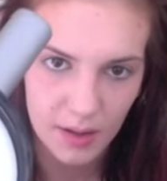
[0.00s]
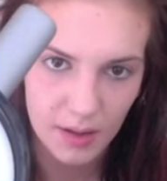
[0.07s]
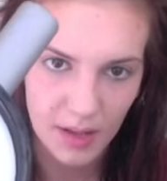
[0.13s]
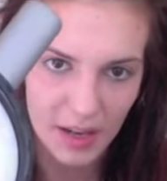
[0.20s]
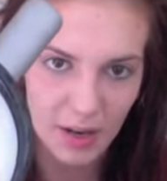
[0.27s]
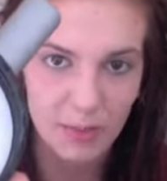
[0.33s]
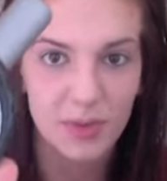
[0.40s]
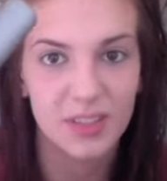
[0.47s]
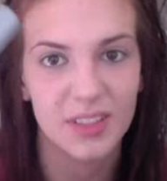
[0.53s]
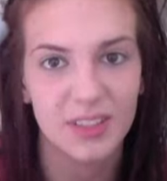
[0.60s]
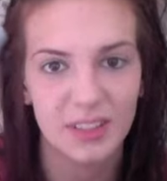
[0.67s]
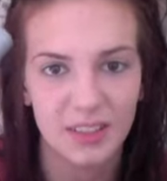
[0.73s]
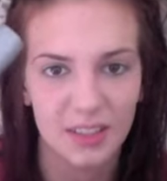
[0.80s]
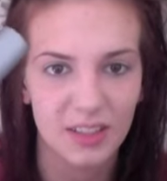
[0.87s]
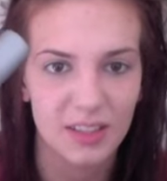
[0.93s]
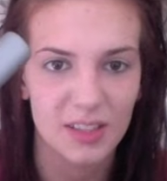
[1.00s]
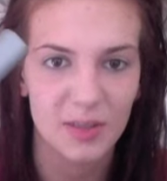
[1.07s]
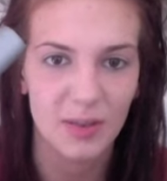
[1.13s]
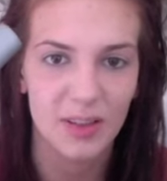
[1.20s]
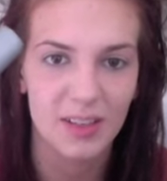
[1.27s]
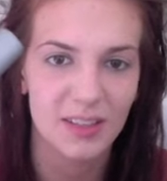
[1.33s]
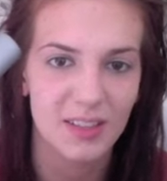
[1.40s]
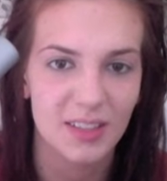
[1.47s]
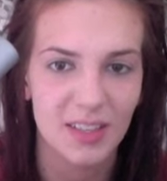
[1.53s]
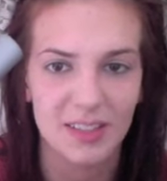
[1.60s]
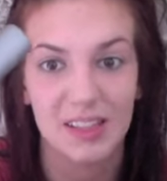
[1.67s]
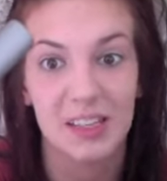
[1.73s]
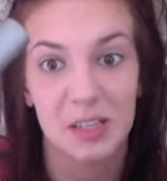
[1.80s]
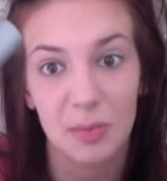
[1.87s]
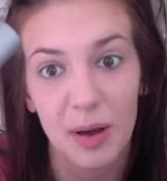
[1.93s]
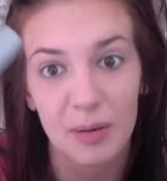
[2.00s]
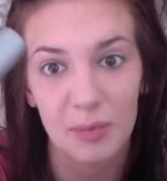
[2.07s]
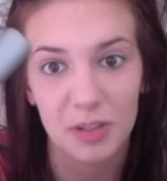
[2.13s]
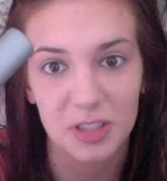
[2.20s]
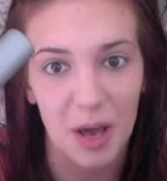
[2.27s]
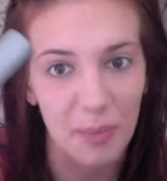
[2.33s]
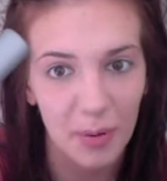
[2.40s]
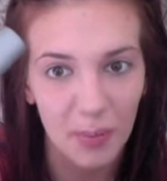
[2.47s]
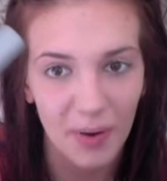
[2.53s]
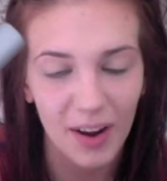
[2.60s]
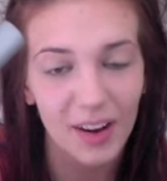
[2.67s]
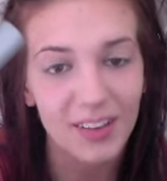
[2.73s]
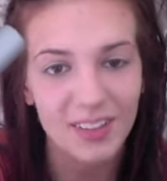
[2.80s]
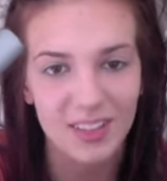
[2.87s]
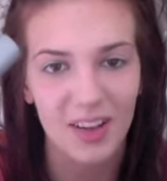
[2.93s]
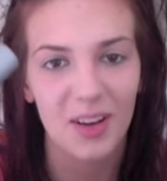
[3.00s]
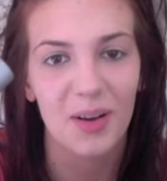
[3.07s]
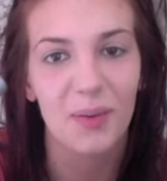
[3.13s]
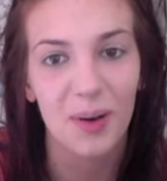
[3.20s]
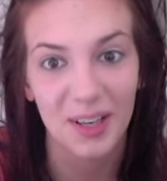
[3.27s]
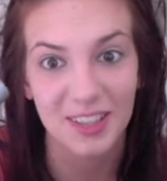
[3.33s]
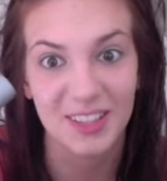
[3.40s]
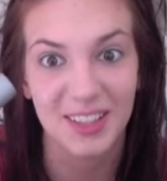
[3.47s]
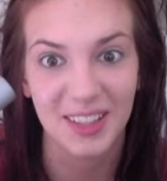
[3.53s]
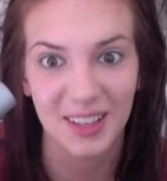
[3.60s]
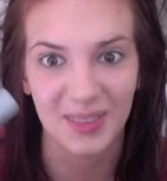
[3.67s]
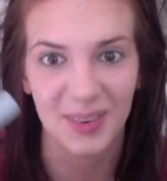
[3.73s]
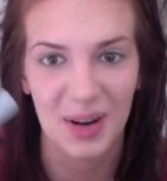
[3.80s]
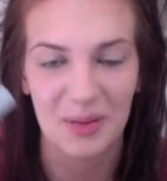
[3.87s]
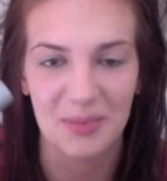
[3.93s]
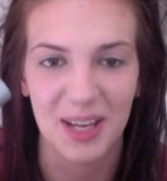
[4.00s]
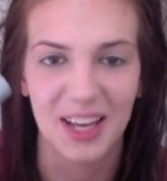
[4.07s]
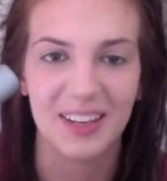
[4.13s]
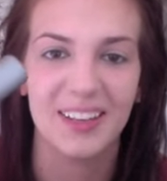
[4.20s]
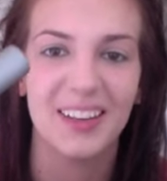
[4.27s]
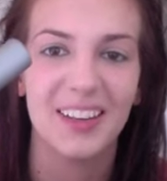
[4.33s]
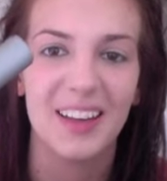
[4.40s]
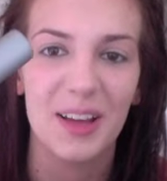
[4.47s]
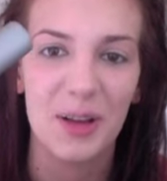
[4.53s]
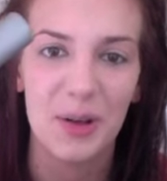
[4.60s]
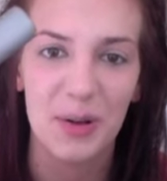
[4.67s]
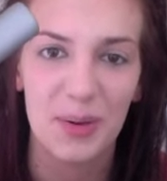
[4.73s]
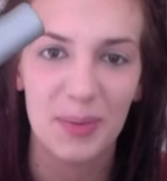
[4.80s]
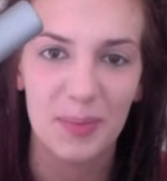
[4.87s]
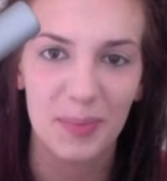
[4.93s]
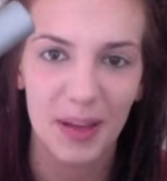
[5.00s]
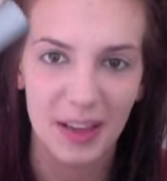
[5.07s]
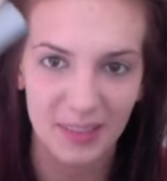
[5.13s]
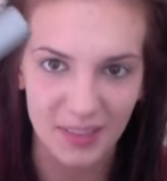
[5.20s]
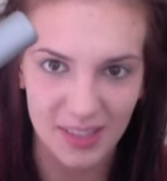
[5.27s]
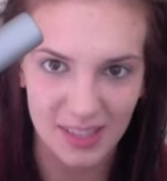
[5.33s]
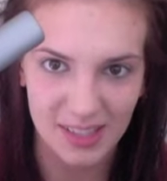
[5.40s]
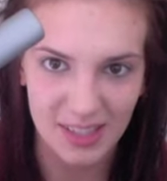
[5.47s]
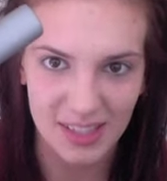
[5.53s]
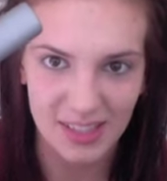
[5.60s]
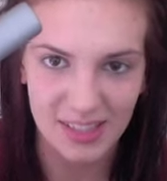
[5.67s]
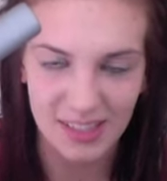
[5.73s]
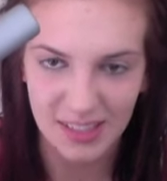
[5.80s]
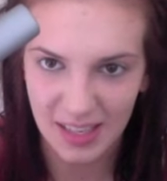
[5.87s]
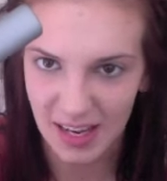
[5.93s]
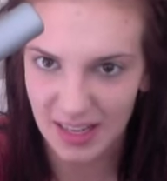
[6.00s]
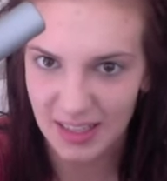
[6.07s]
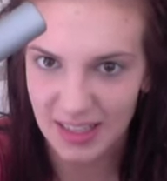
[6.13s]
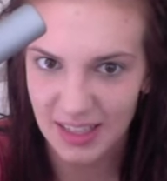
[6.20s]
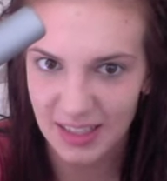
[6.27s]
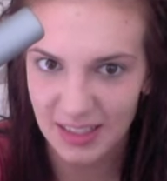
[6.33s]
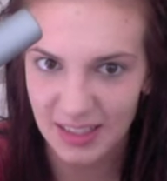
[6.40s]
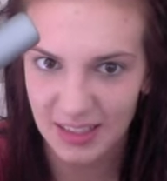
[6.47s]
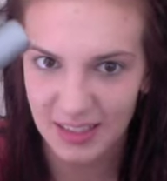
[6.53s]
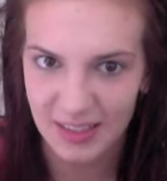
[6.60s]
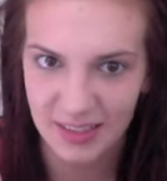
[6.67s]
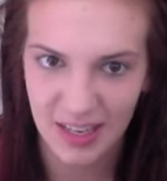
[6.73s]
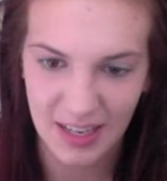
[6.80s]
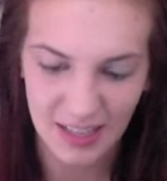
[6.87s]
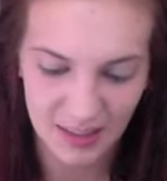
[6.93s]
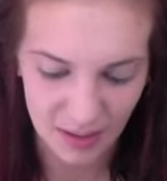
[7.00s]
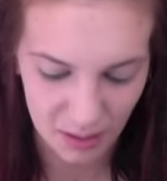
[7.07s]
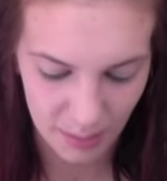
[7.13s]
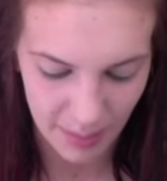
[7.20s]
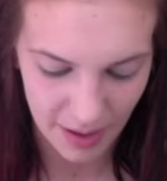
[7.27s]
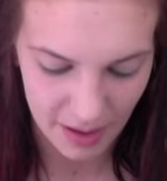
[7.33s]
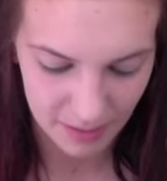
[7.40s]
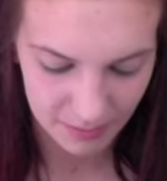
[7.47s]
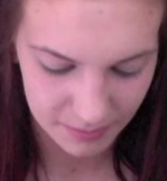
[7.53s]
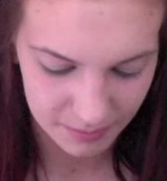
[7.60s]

And I'm using the lid on this one because I need to buy more Tupperware, so I'll wash the lid when I'm done. But you can see it's tiny, tiny little bit.